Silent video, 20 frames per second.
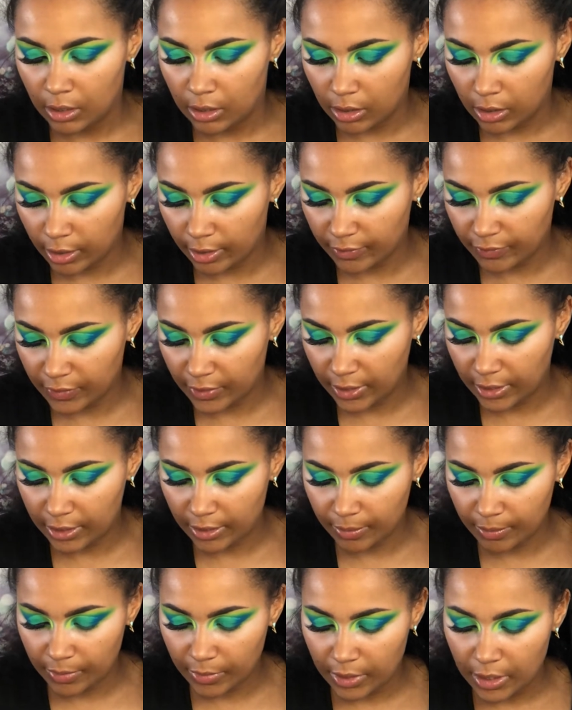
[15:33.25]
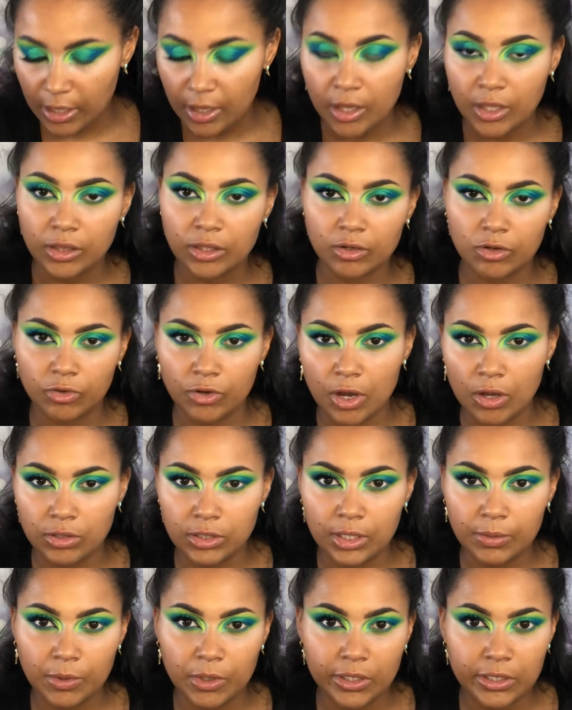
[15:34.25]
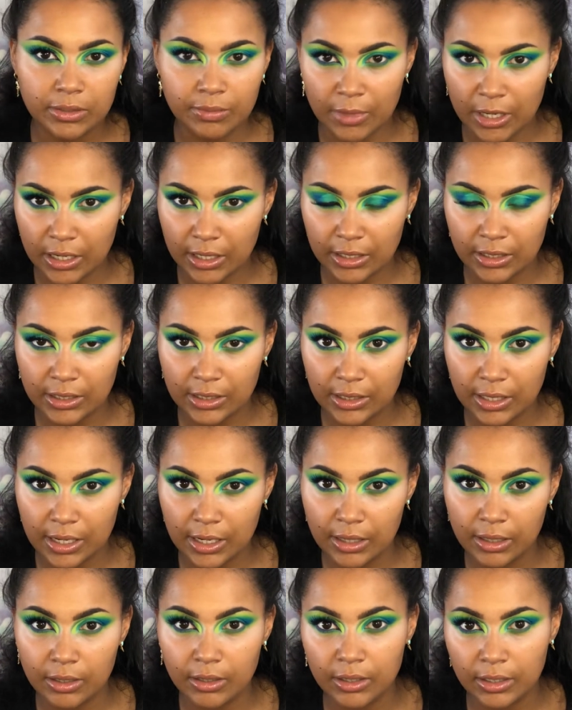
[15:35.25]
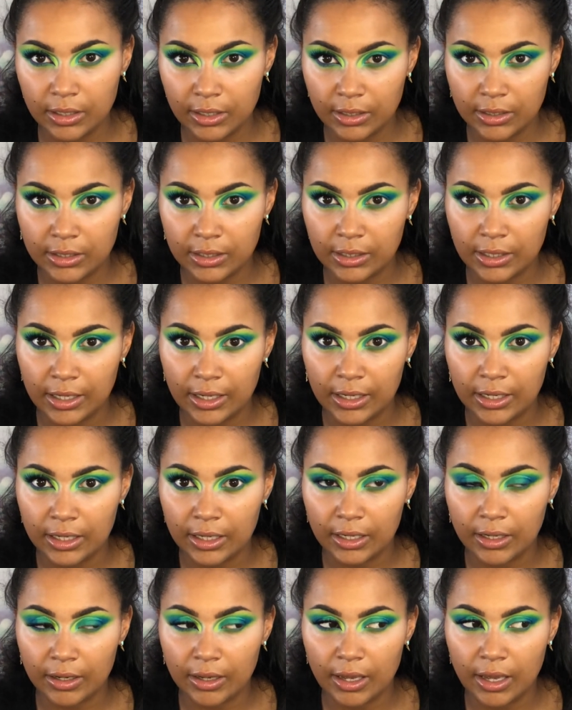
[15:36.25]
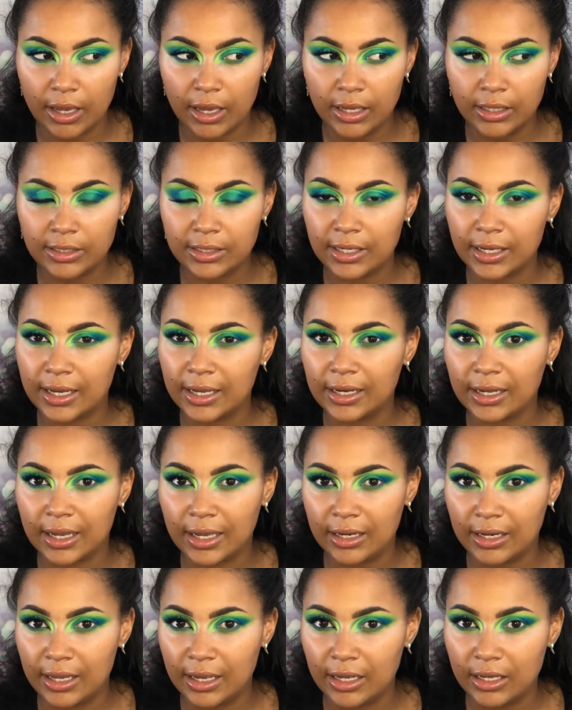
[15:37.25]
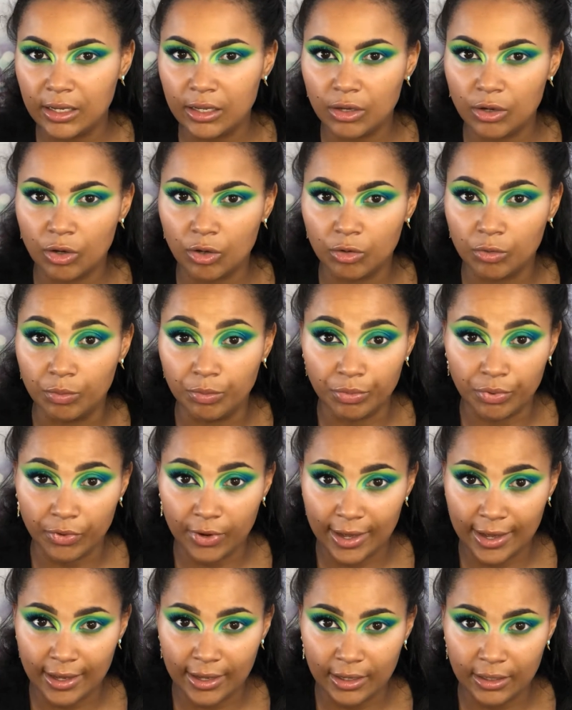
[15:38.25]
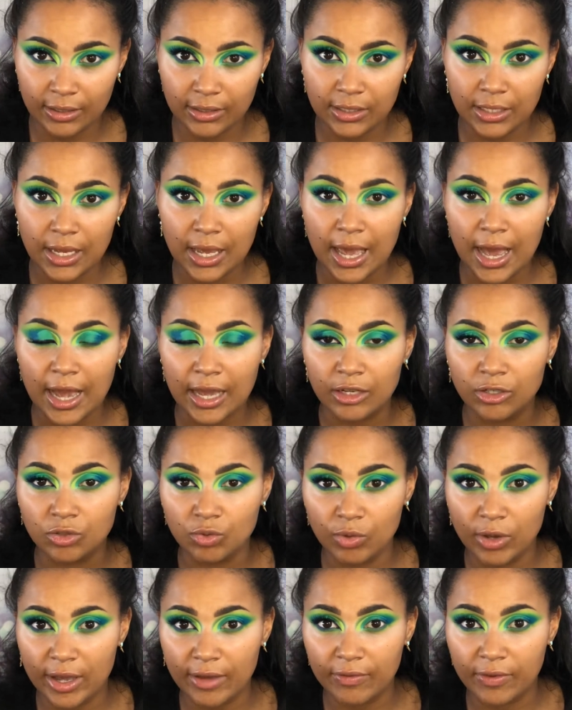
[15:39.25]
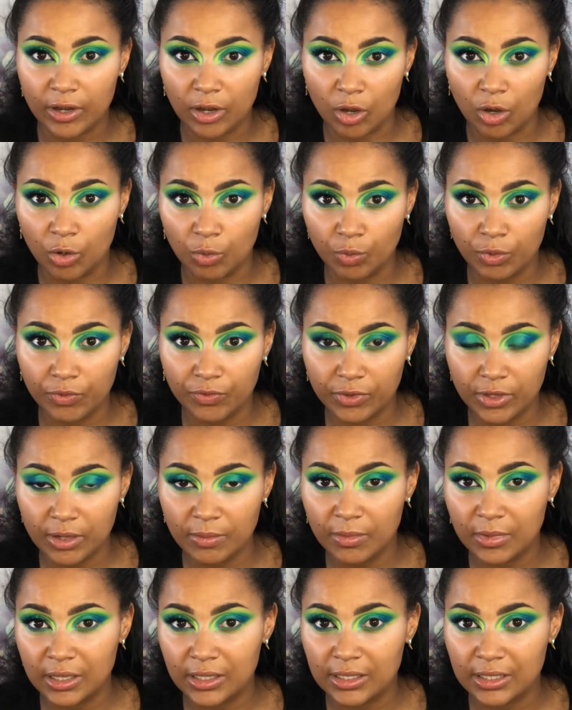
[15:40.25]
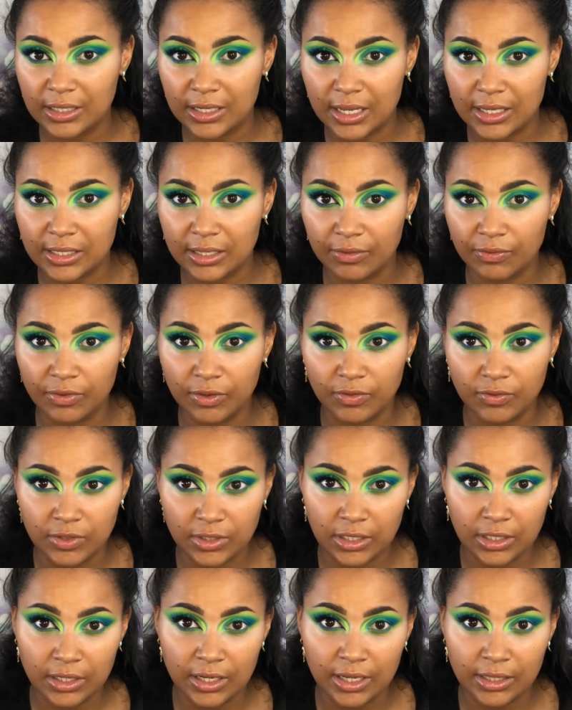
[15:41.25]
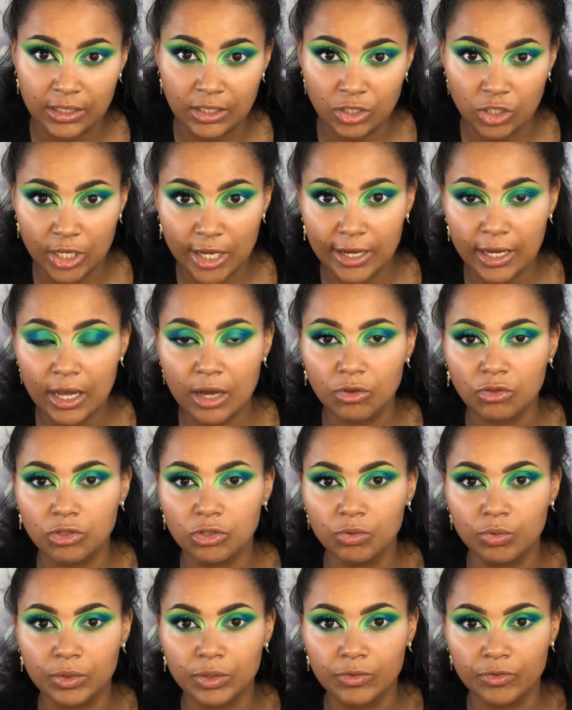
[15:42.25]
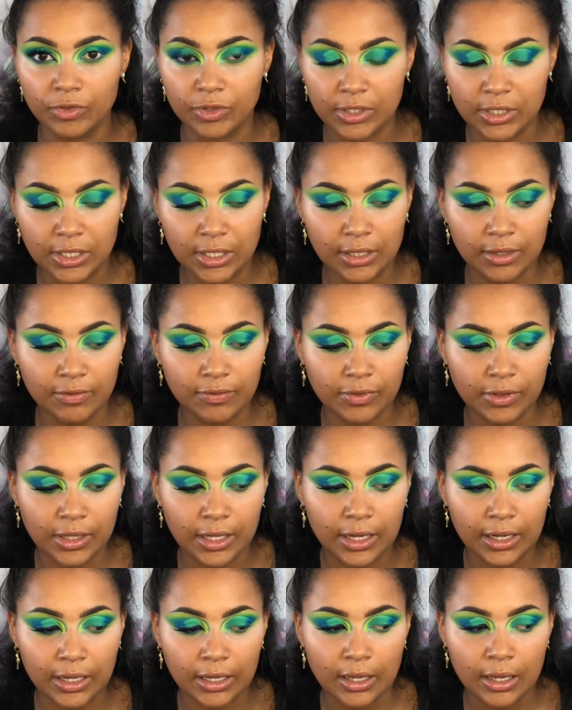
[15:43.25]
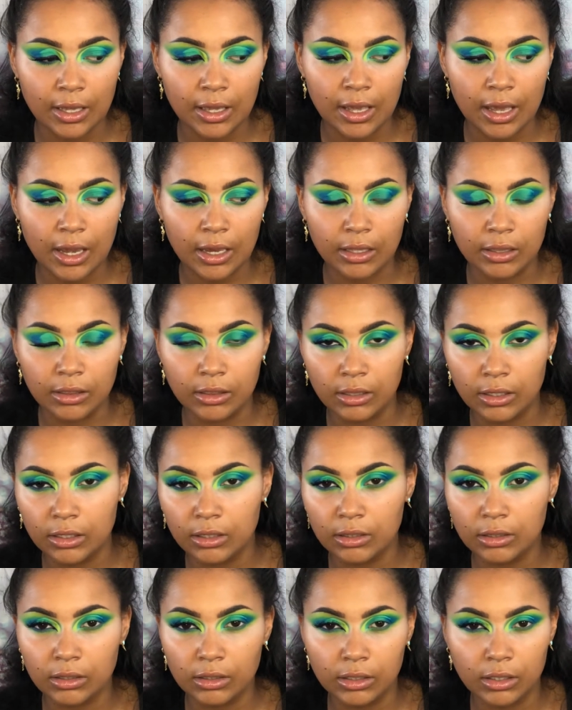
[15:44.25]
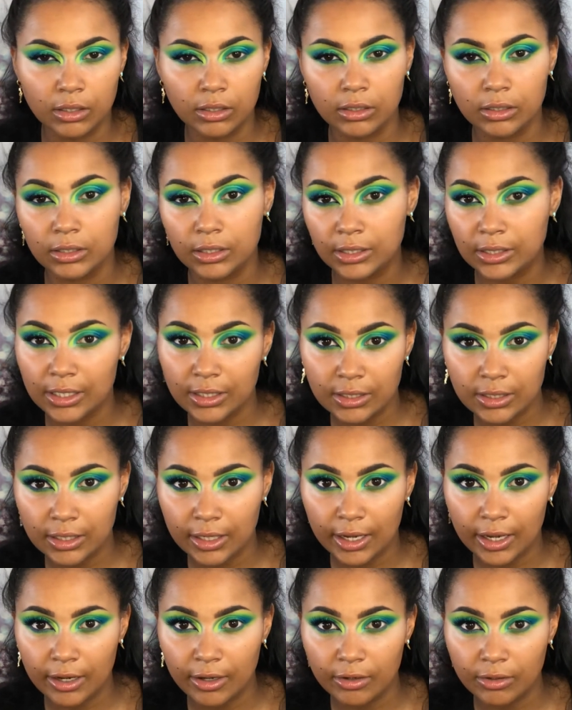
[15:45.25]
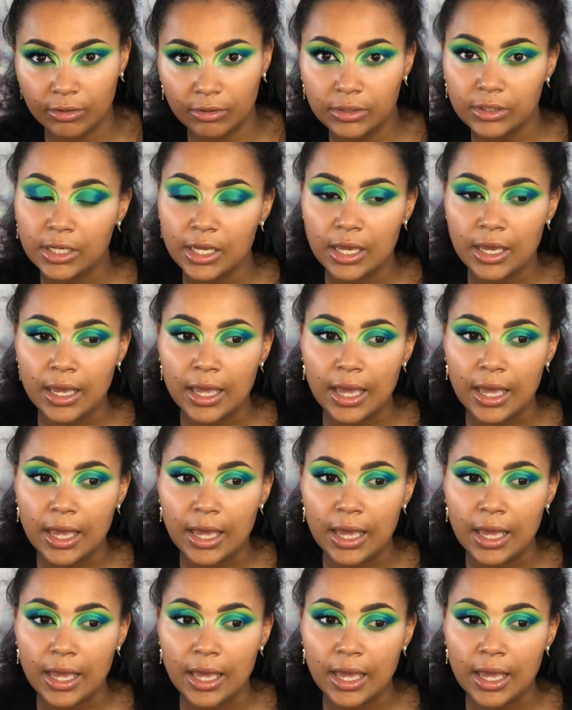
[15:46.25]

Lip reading: Love them. The Crowns Up Cosmetics liner is like, it's like a Canadian owned brand. I do have a code with them. It's Nessa15 at the checkout. You will receive like a little discount.